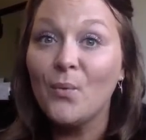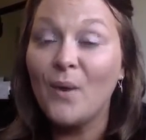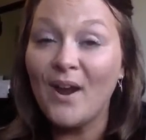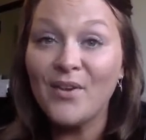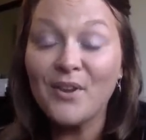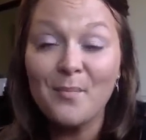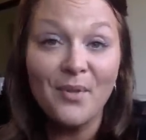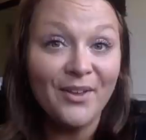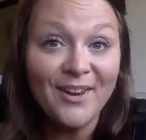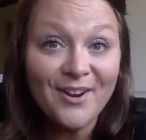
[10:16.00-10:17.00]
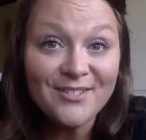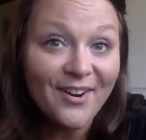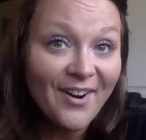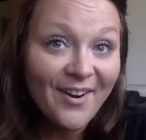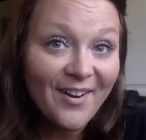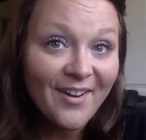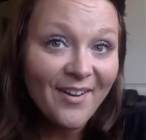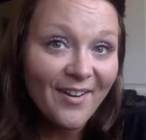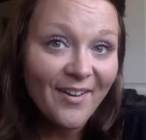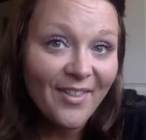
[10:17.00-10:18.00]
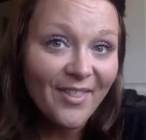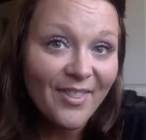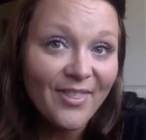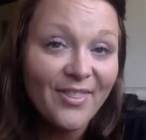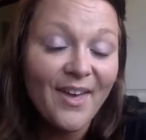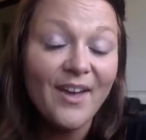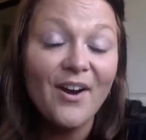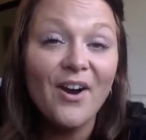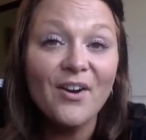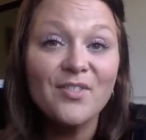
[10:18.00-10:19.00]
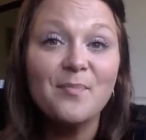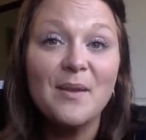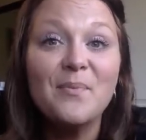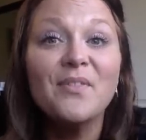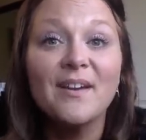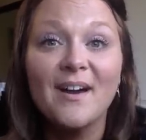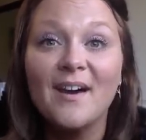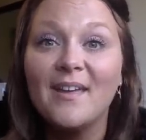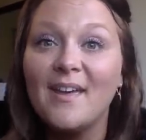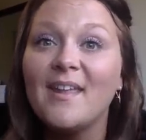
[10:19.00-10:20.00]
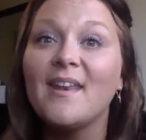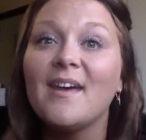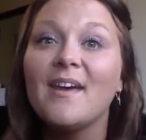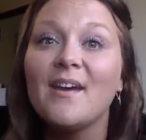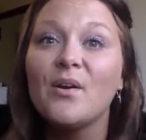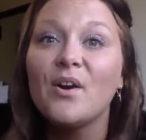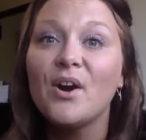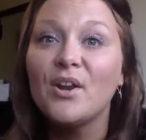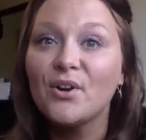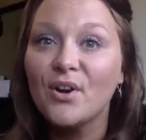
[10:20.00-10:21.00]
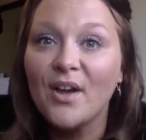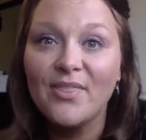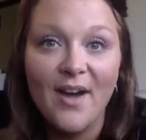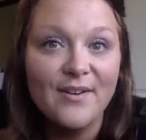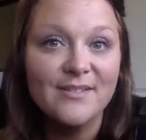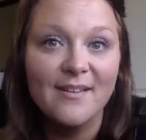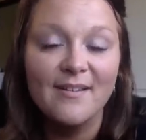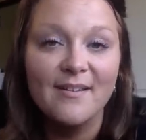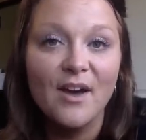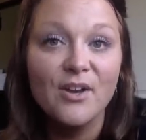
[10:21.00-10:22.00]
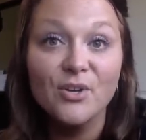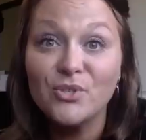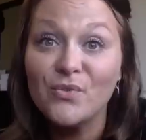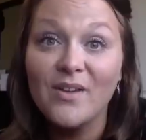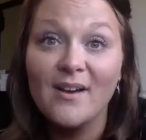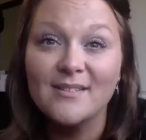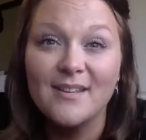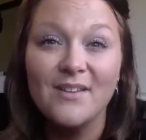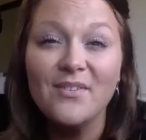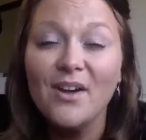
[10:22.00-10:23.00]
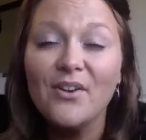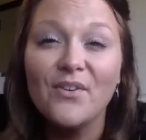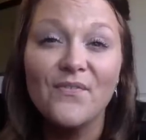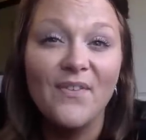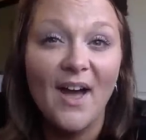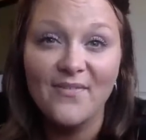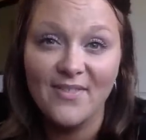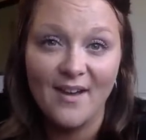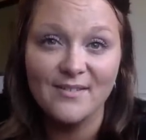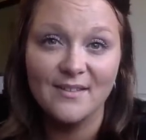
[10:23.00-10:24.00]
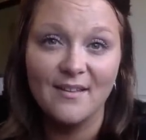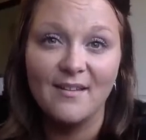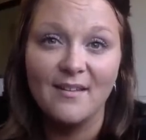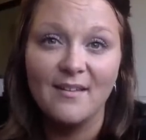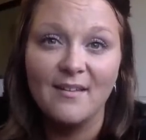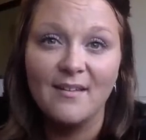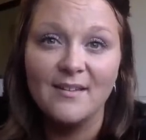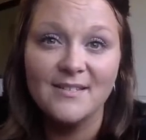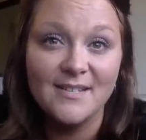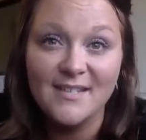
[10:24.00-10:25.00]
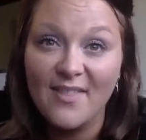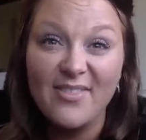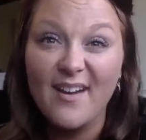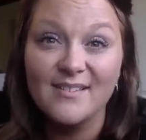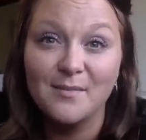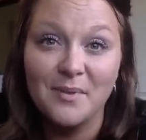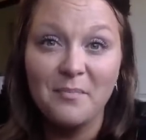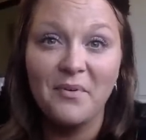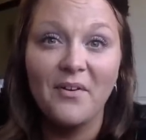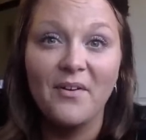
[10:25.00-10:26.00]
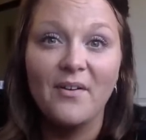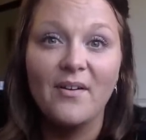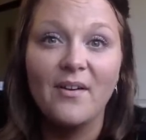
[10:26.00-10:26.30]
where their millionaires are, they are the people that got in under 1,000, under 2,000, even under 5,000 to 10,000 people.